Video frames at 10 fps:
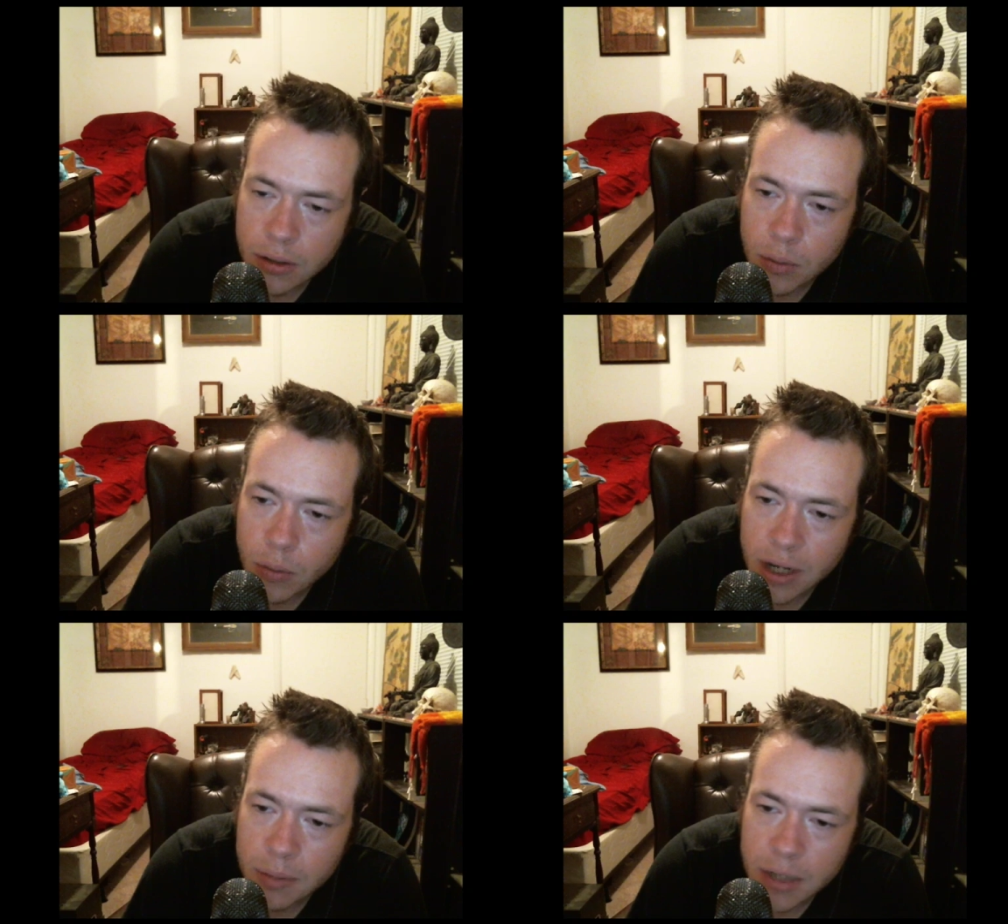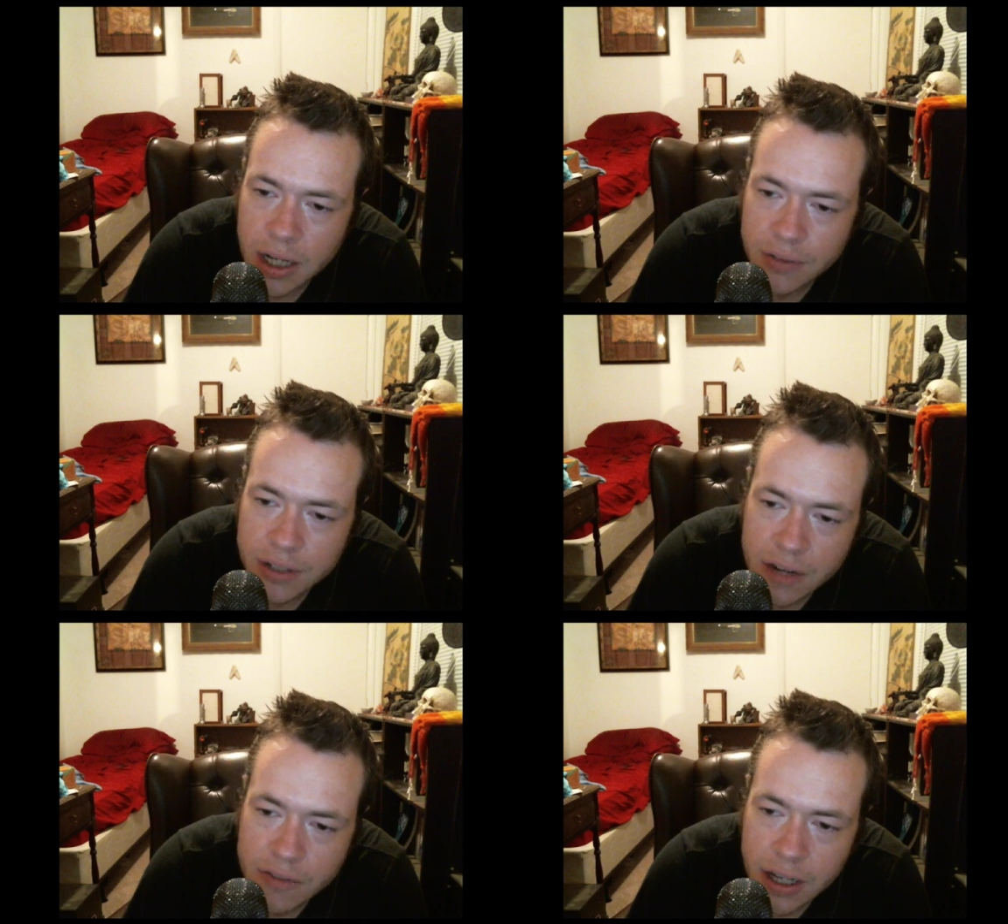what I'm kind of
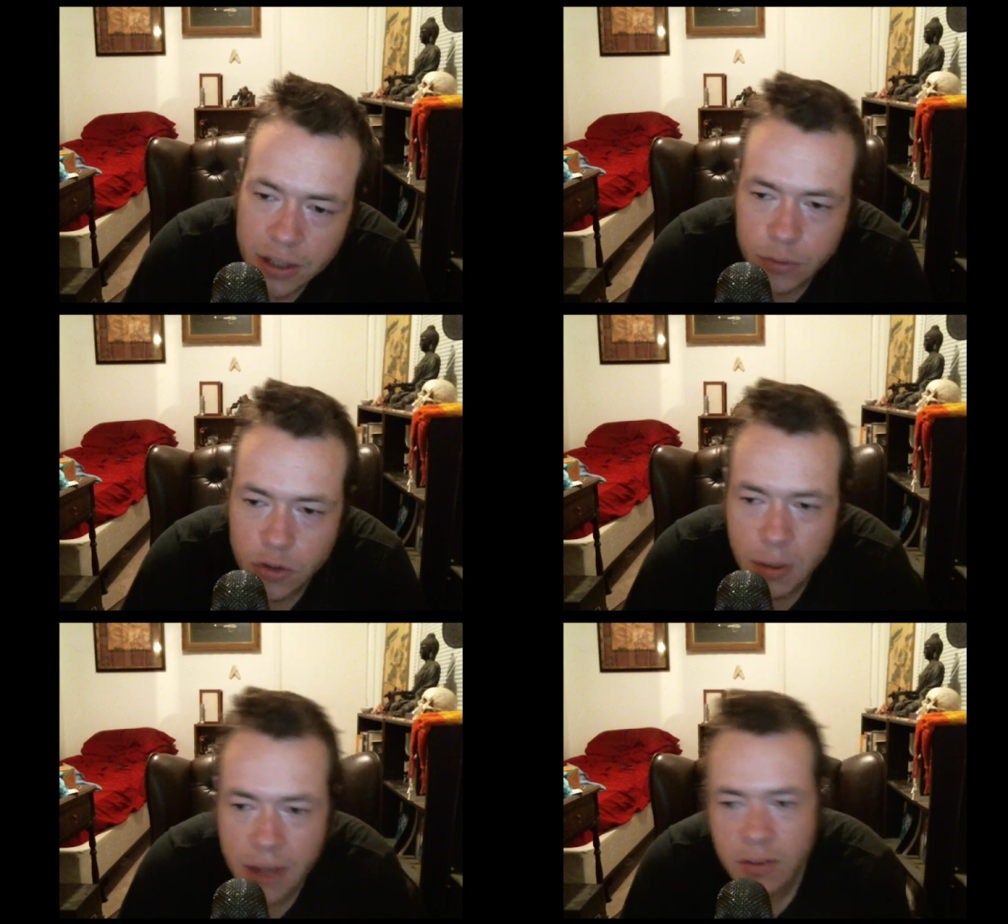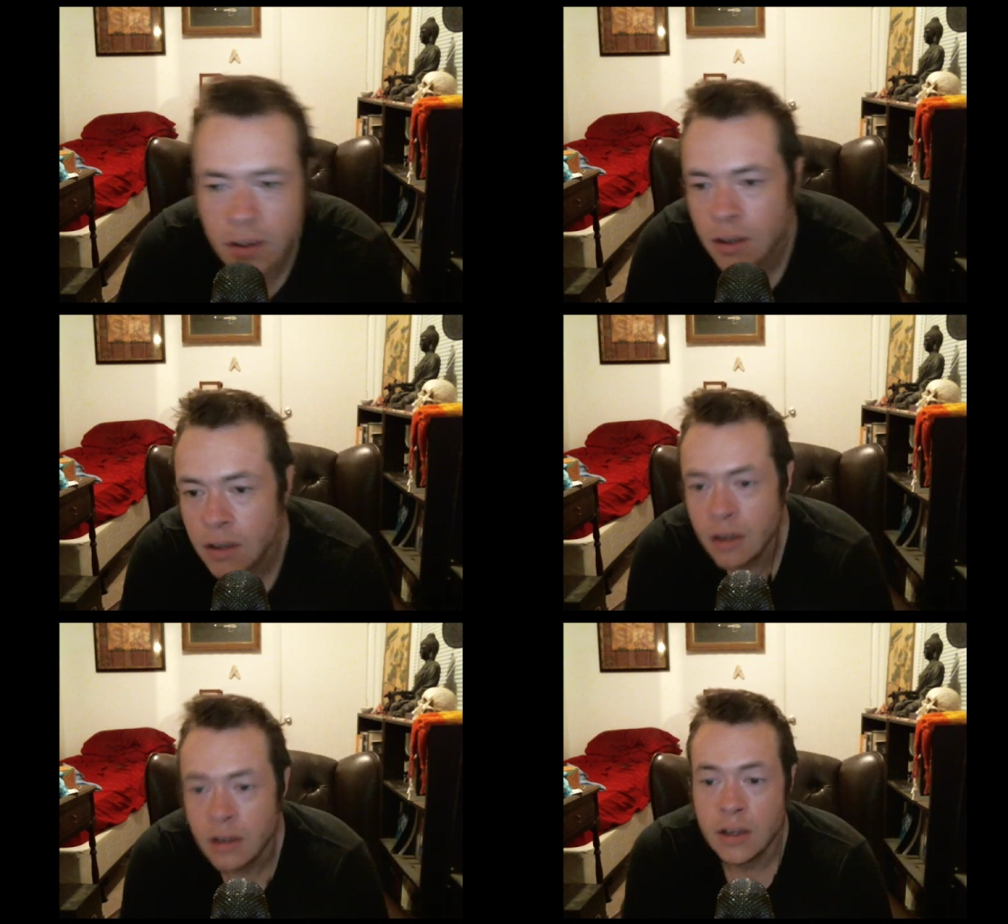identifying YouTube as.
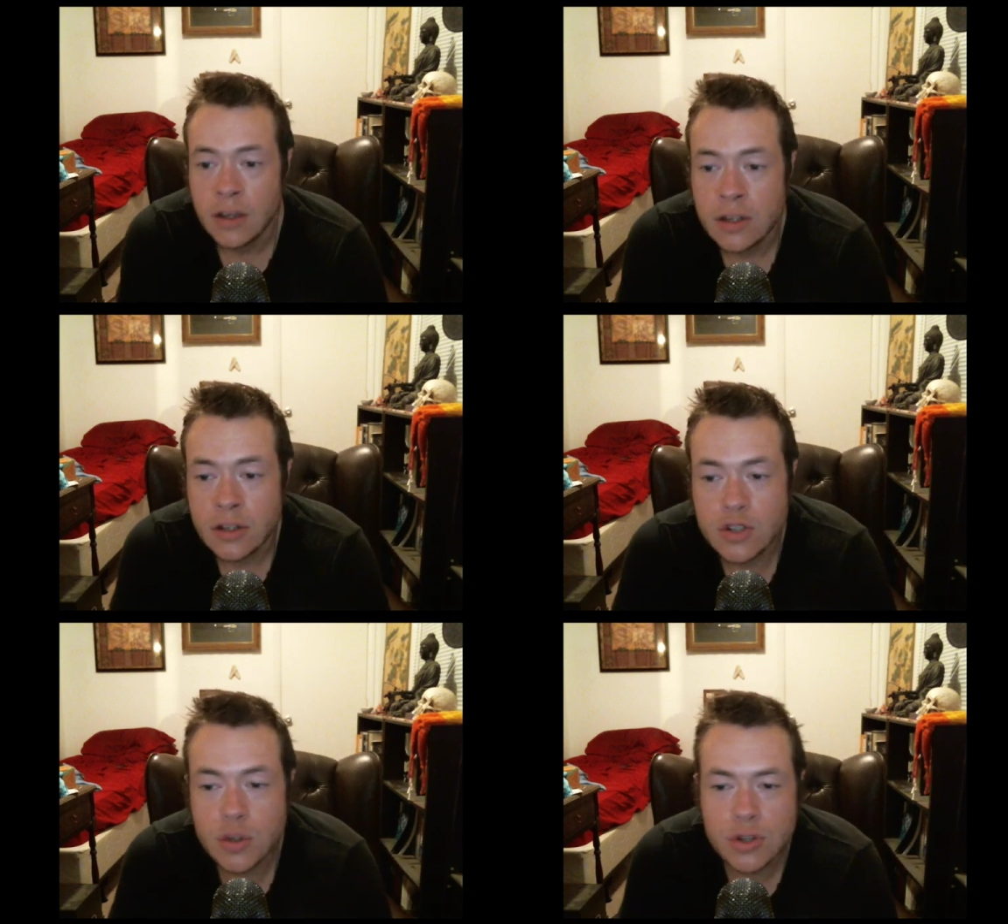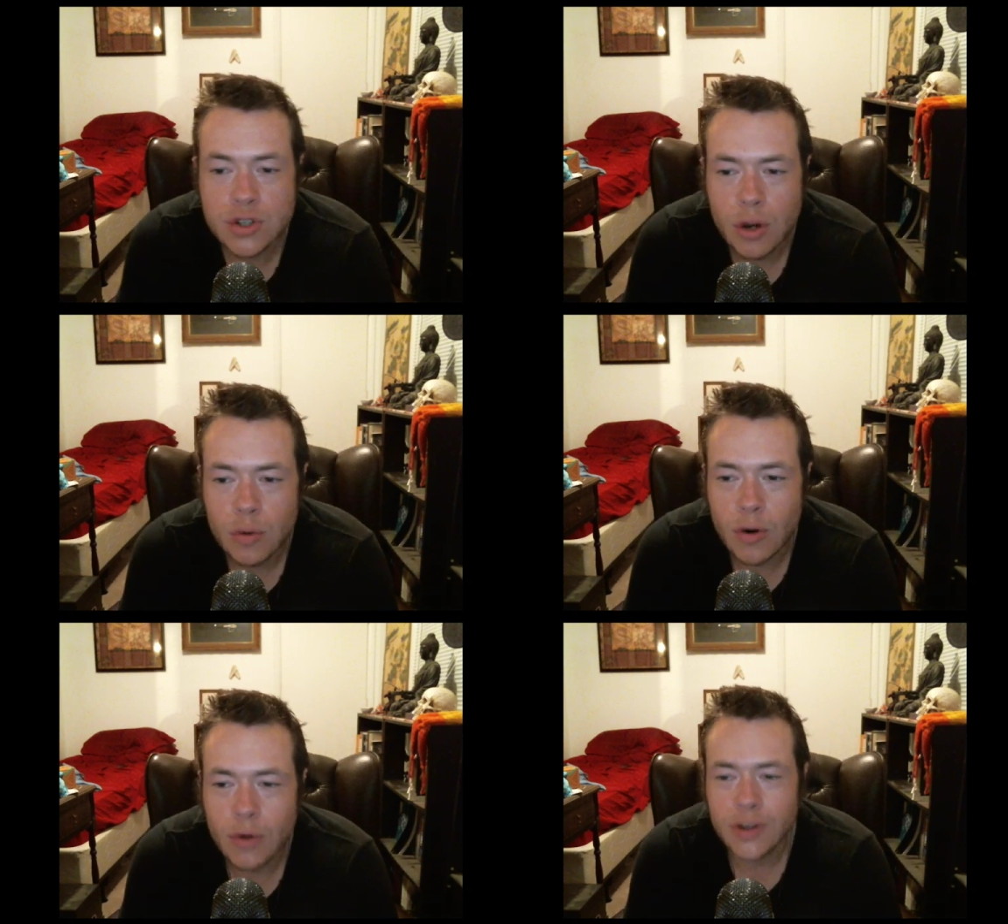Do a Joe
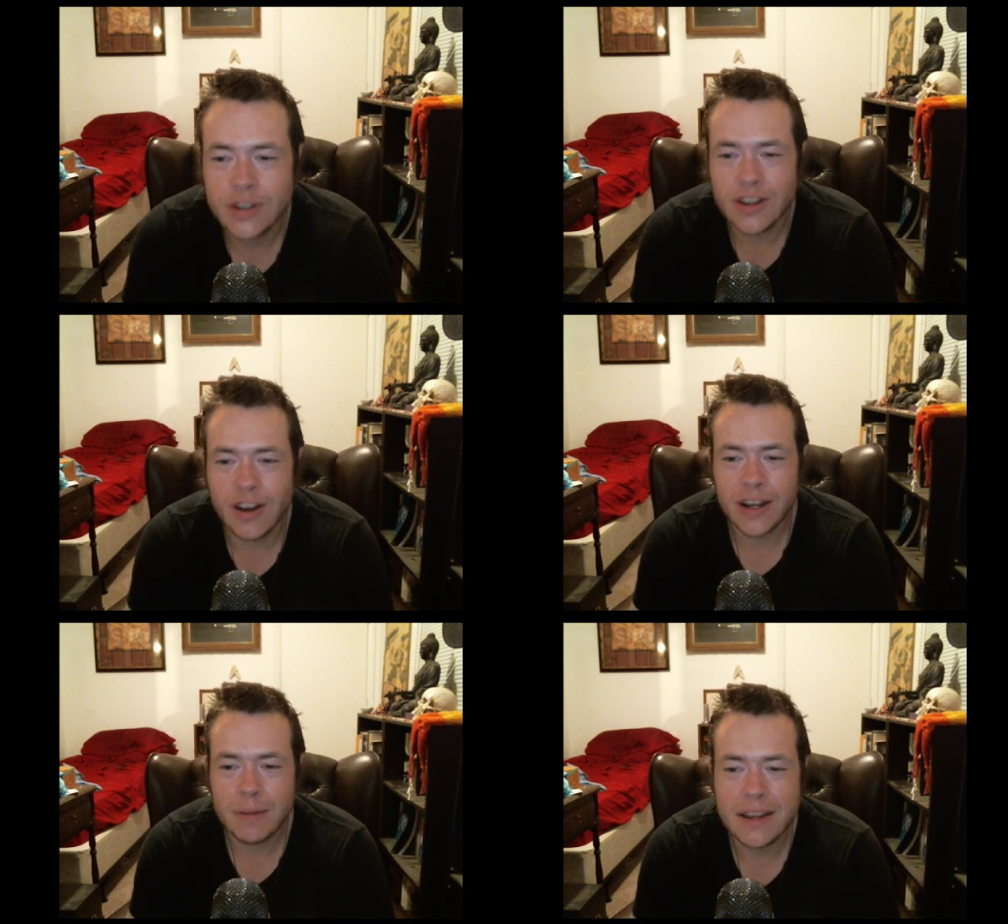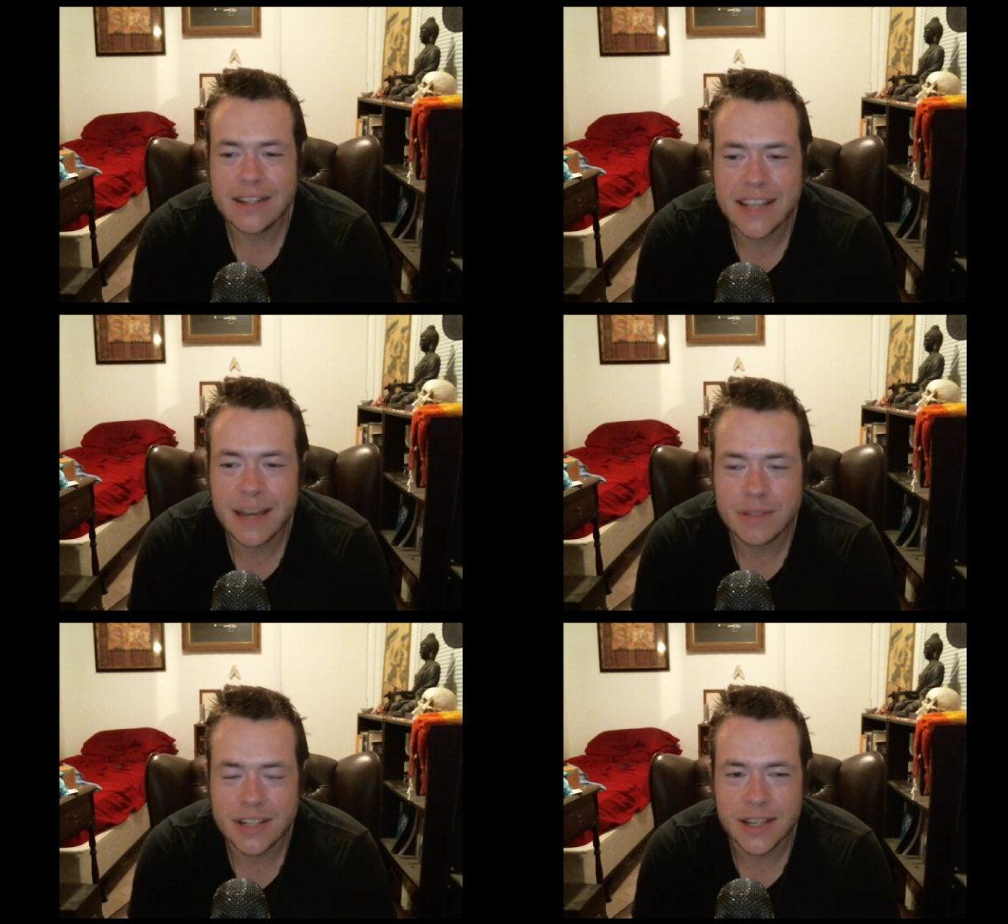Rogan talking about
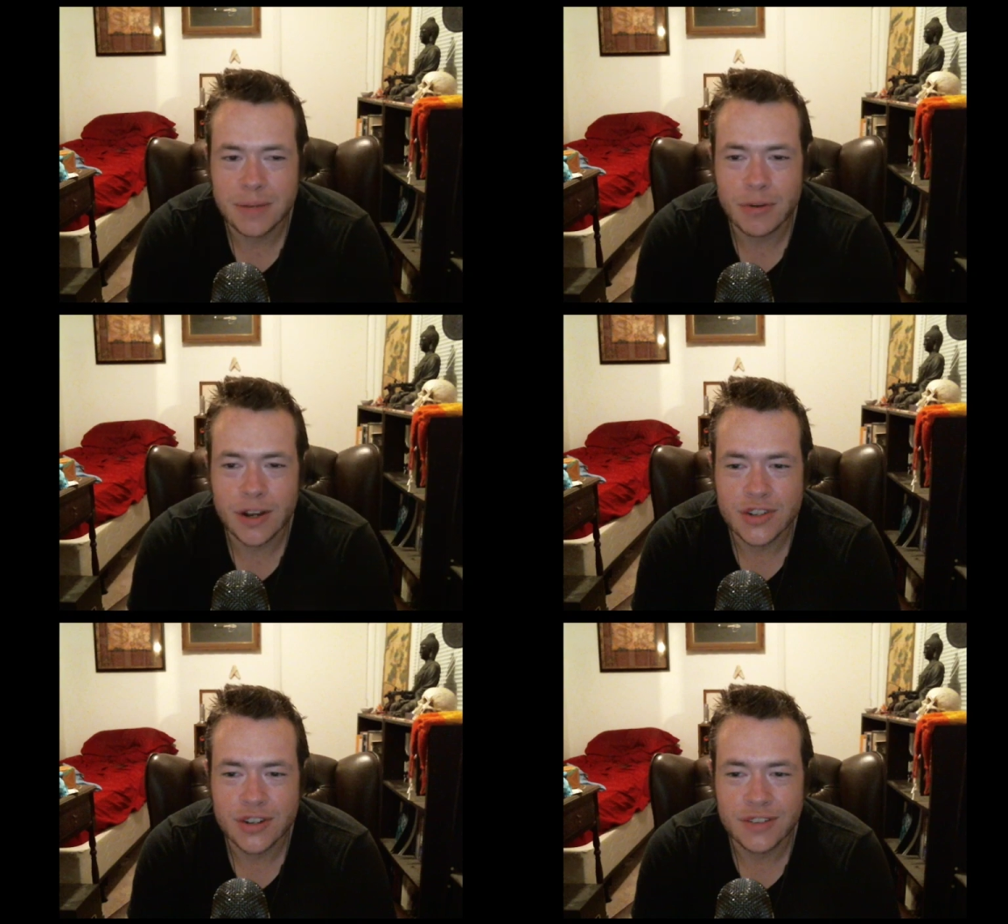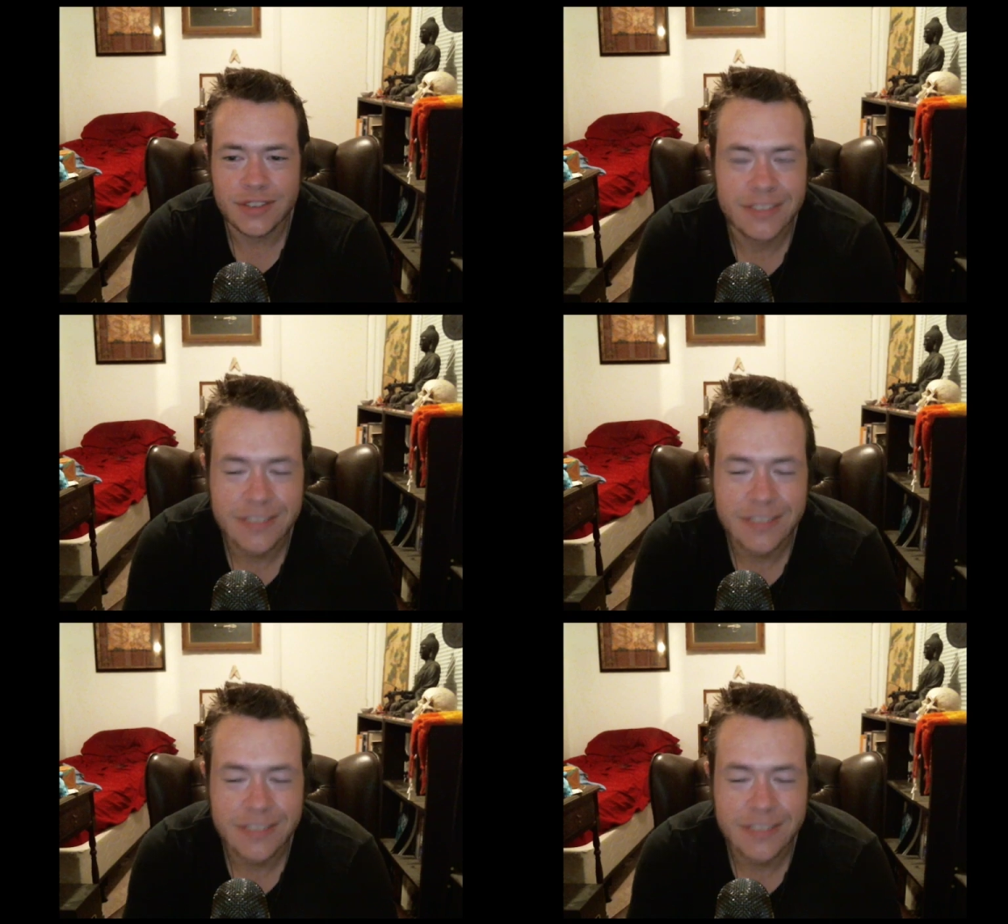DMT impression.